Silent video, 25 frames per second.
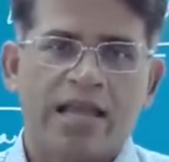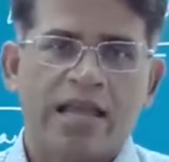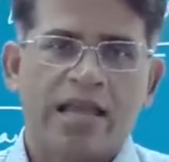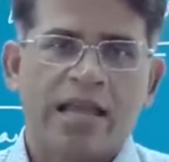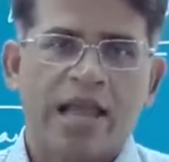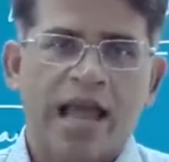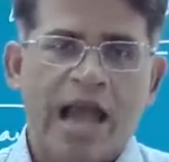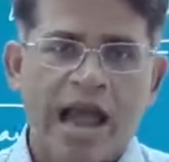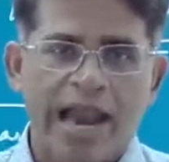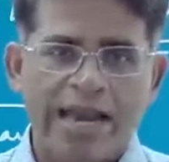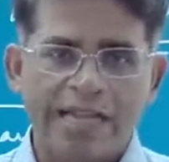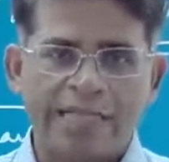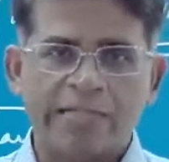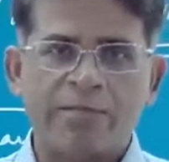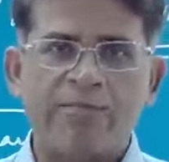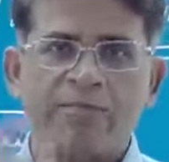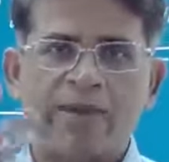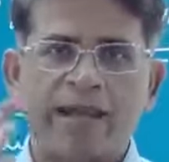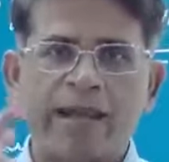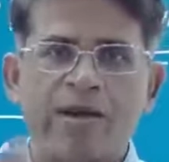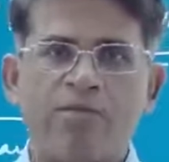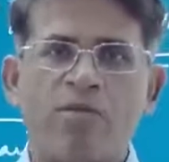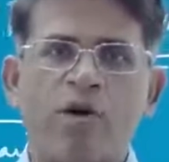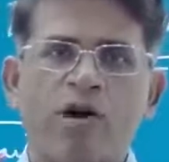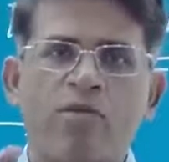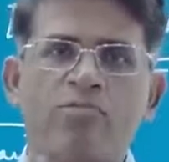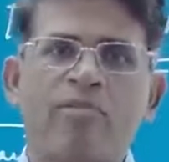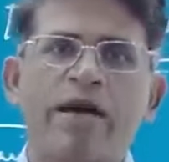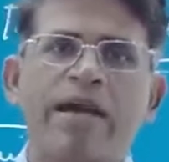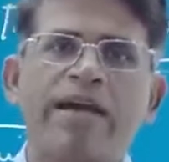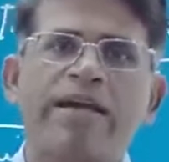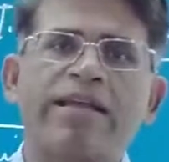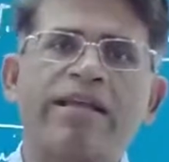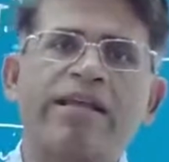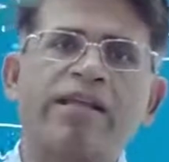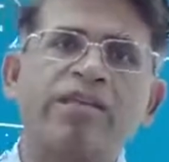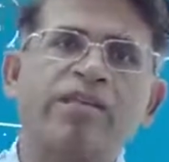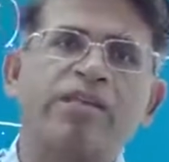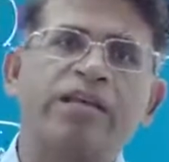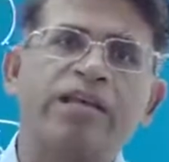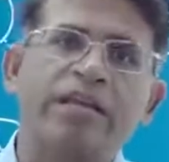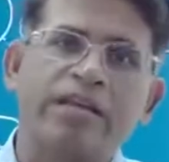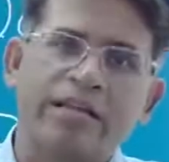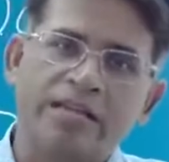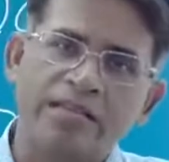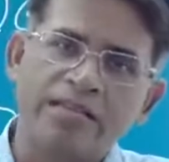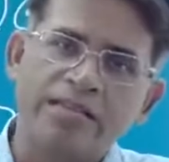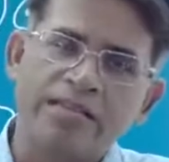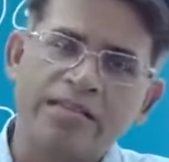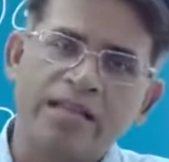I'll explain what migration
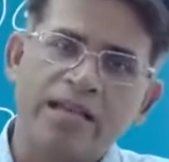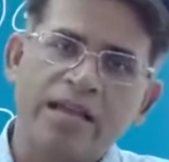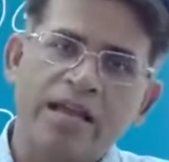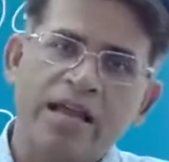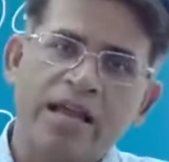is.